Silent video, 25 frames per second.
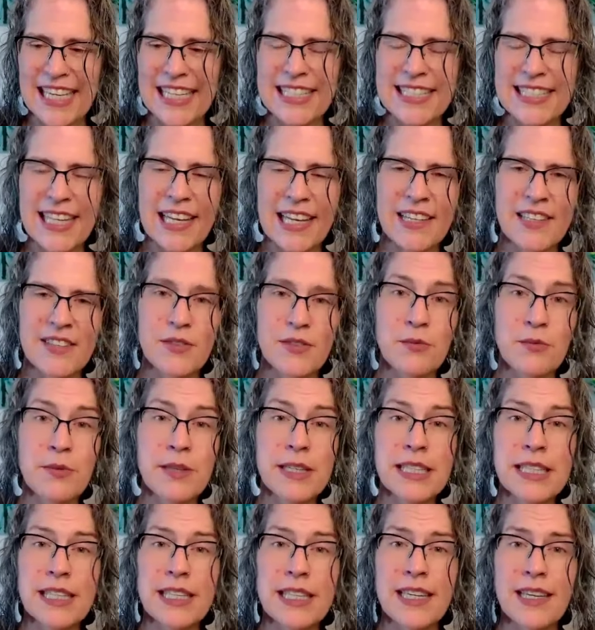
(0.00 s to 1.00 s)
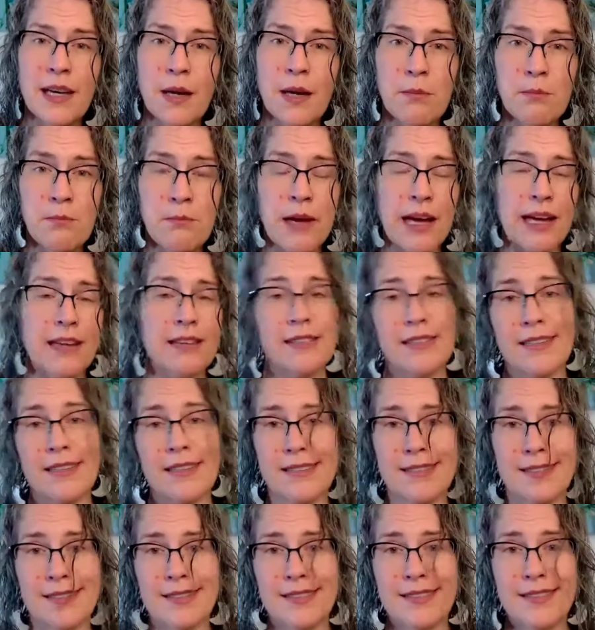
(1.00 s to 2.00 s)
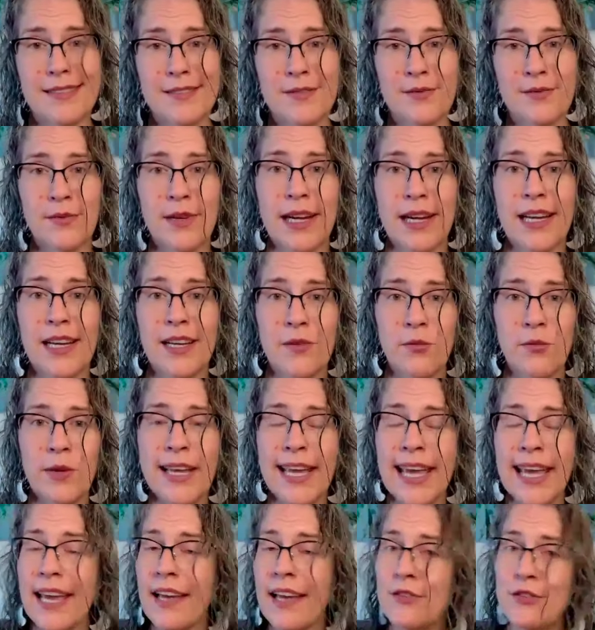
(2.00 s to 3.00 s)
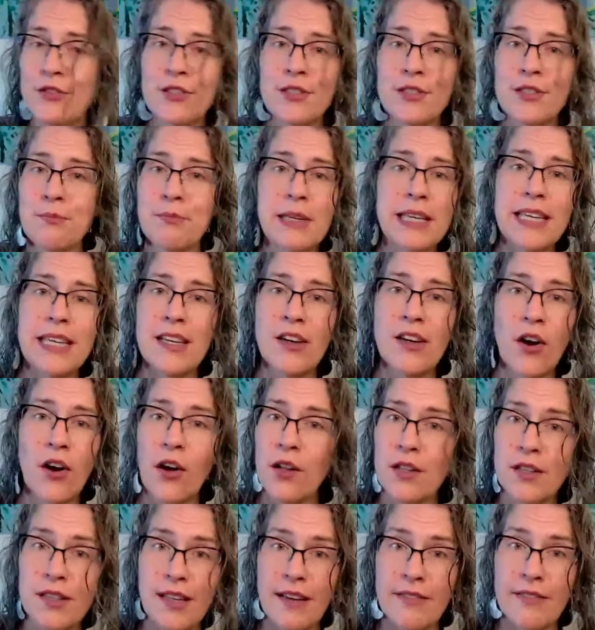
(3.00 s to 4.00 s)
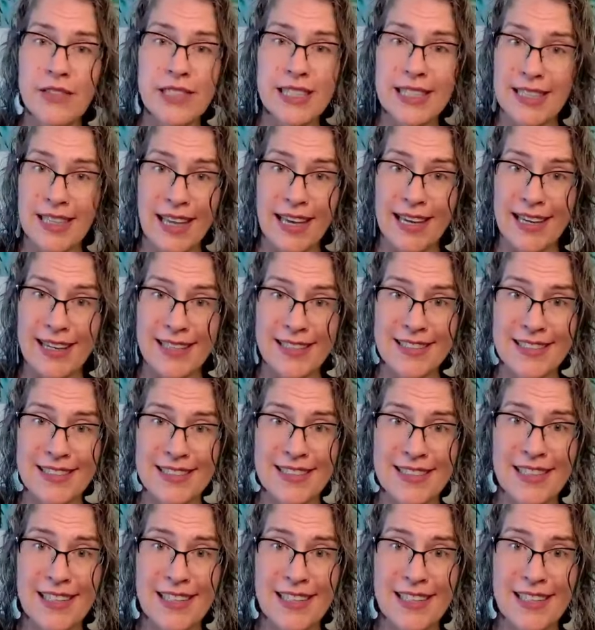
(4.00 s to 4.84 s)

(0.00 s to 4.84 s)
is that it's really a balance, right? We can't just be all love and light.